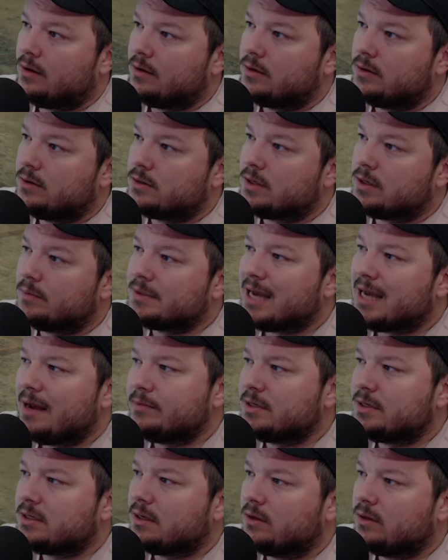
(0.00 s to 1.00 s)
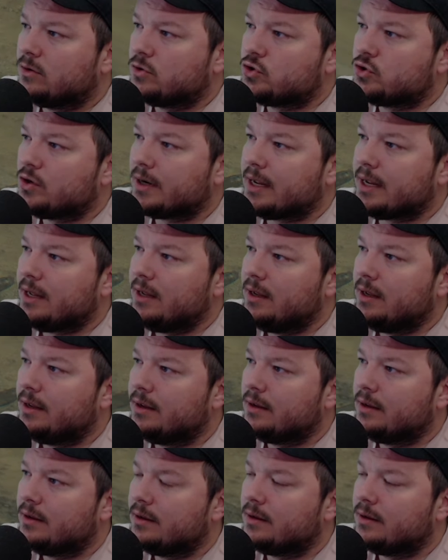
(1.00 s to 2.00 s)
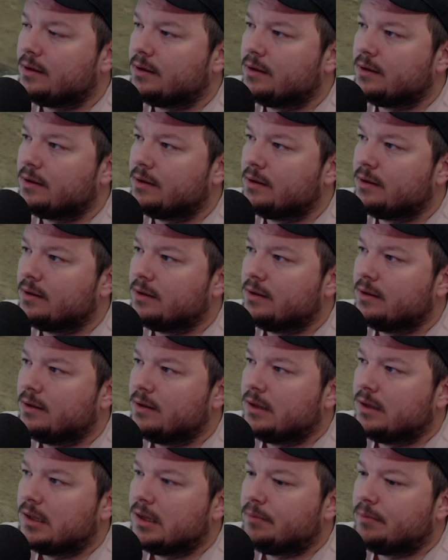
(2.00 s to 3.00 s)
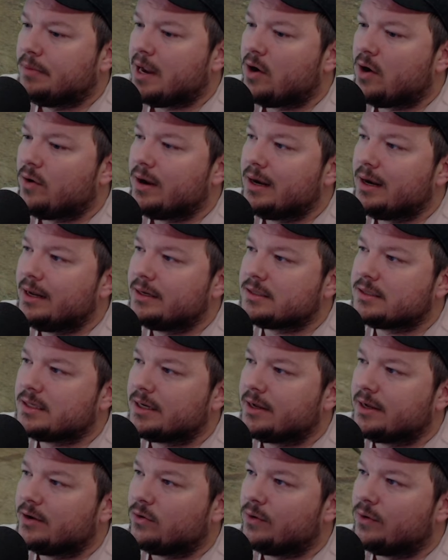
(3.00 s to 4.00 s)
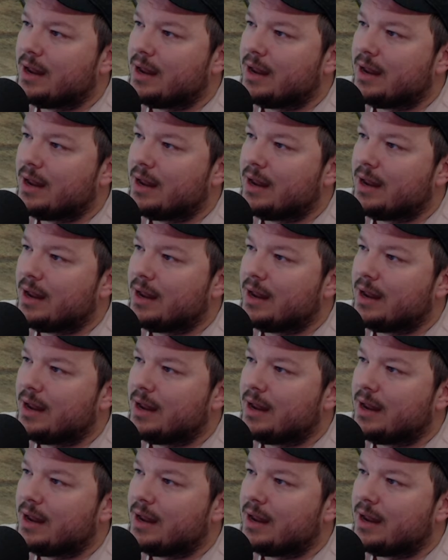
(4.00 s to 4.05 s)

Sometimes it's a little tricky. Parry and insta-kill.